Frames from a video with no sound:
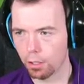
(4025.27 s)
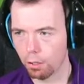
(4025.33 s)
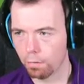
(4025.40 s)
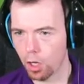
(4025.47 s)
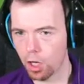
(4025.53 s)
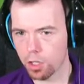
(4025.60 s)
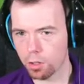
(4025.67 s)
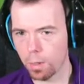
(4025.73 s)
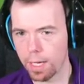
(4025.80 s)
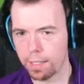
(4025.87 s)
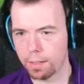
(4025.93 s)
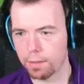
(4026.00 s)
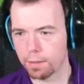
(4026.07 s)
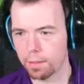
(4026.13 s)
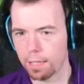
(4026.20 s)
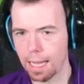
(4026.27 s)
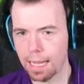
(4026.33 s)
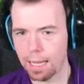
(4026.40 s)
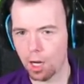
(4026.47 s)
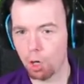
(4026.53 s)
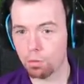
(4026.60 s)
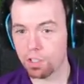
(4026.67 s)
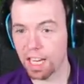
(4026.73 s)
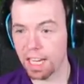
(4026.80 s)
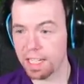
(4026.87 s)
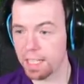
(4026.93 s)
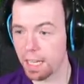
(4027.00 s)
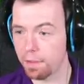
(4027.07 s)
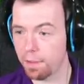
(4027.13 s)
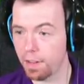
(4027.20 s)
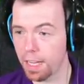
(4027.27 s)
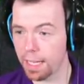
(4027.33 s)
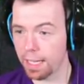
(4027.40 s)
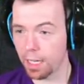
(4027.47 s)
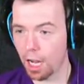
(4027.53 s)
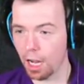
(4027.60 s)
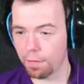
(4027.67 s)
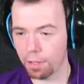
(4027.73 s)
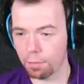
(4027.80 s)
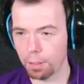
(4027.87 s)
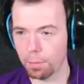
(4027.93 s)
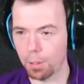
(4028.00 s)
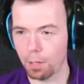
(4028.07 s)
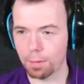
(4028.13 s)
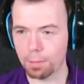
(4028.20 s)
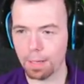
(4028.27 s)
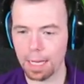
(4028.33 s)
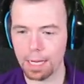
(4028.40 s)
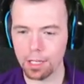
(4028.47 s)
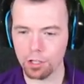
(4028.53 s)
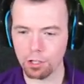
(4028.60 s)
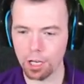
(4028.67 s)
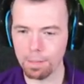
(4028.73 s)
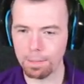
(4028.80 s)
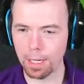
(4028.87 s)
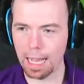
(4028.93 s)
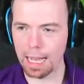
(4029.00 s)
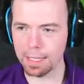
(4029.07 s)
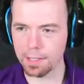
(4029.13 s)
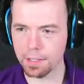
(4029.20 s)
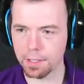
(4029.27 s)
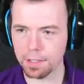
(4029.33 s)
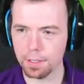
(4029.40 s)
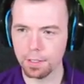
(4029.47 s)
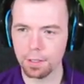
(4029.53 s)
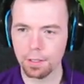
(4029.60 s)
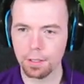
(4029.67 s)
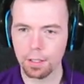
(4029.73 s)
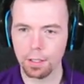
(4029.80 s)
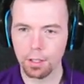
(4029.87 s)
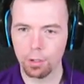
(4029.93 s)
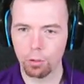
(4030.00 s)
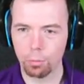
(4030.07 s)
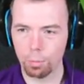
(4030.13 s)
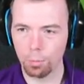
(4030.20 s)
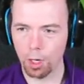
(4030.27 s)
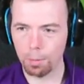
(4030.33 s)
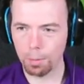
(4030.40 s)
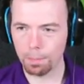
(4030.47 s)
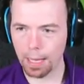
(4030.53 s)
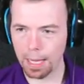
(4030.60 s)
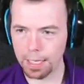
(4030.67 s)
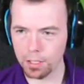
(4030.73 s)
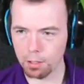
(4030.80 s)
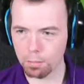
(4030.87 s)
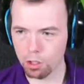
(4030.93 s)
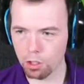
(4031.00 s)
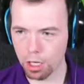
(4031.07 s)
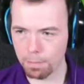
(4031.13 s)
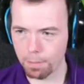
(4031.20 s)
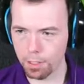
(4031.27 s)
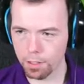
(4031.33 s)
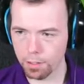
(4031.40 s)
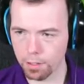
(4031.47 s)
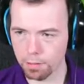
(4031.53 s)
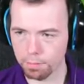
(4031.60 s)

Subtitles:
First win. Oh, TTV! I think we might be playing a streamer, lads. We might be playing some streamers.